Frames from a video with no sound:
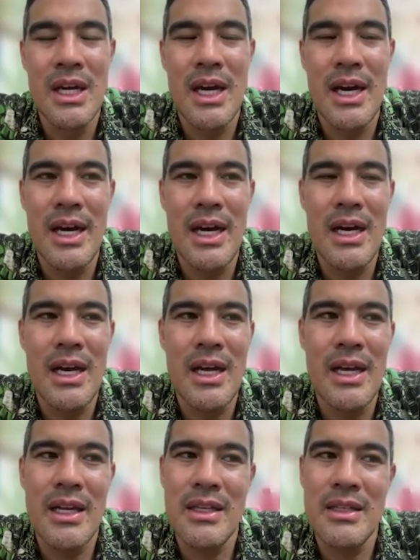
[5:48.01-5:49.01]

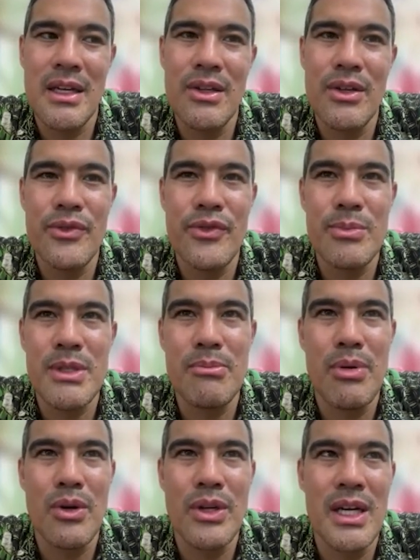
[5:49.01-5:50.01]
And I learned from some
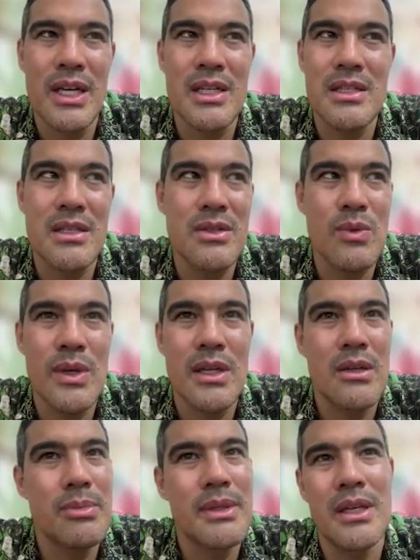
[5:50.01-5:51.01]
podcasts as
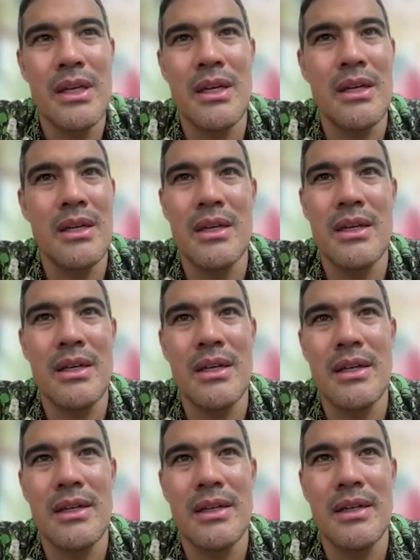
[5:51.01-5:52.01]
well. But,
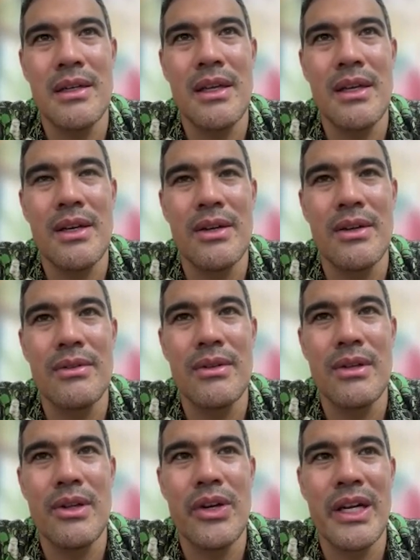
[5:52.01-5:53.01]

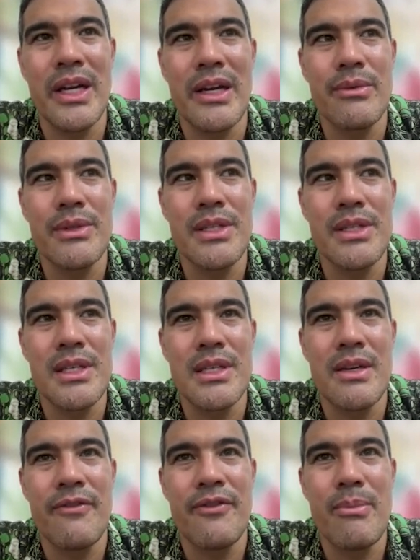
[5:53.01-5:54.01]
learning languages,
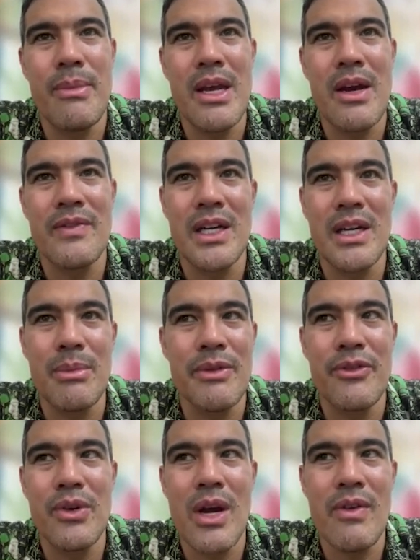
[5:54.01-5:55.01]
for me, I've done it
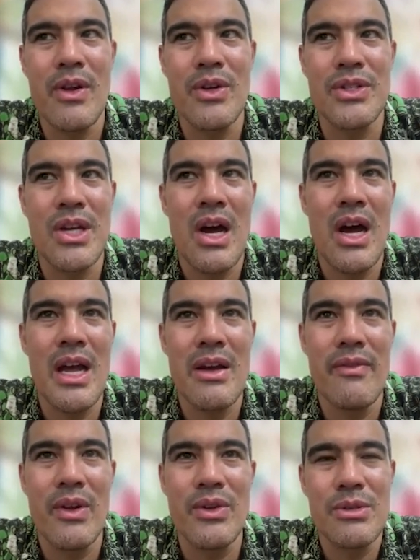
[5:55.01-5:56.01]
before. I've learned Thai,
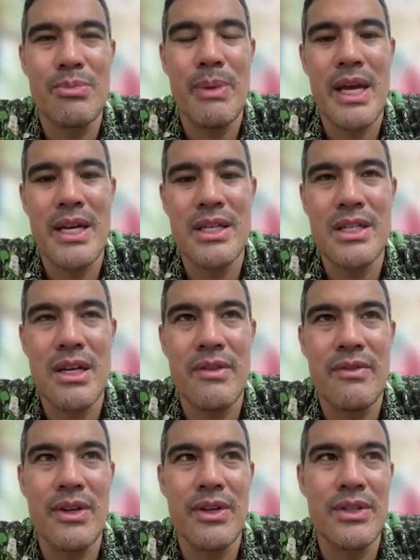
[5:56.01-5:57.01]
I've learned Spanish,
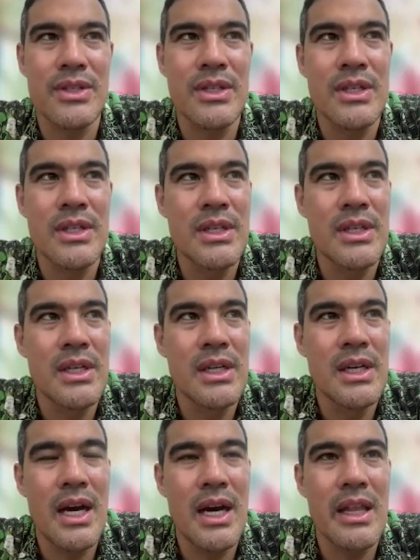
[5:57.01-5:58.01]
I've learned
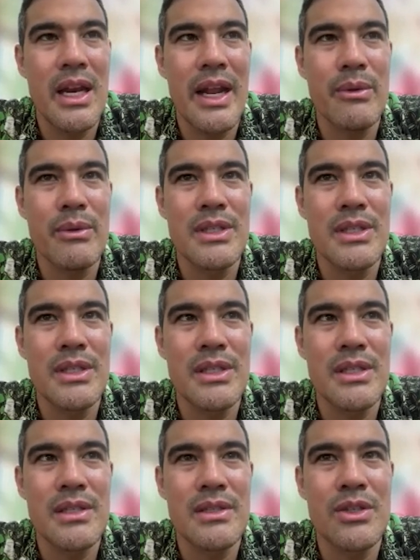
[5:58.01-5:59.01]
other
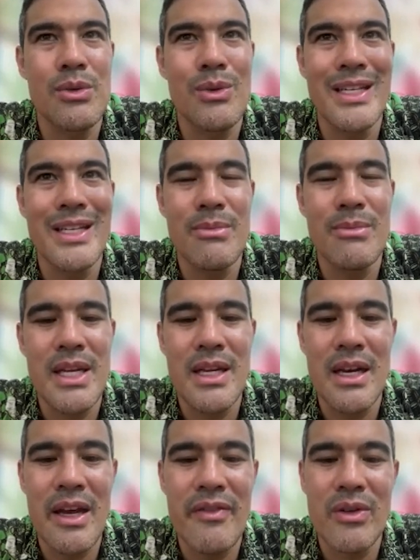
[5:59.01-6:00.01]
languages to an
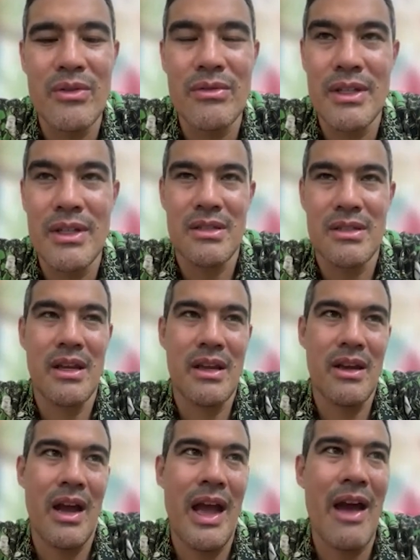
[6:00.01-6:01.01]
intermediate level.
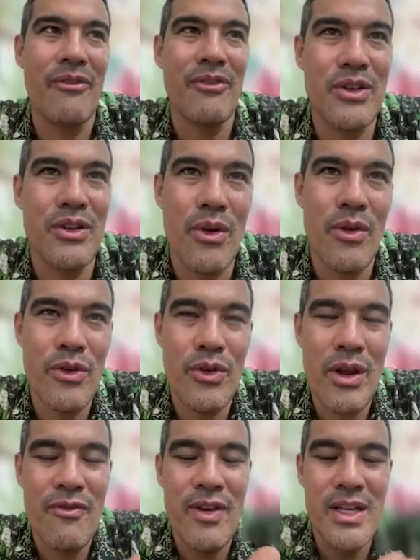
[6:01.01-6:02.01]
I have to
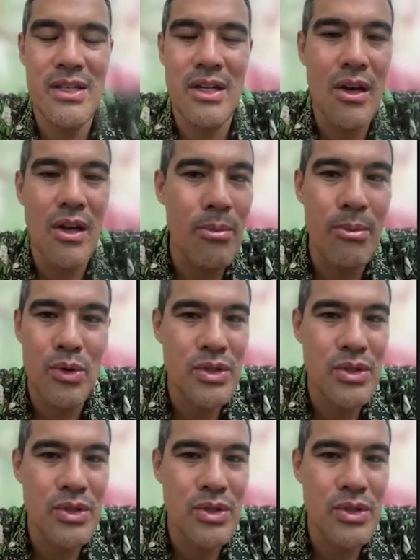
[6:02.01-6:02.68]
invest a lot more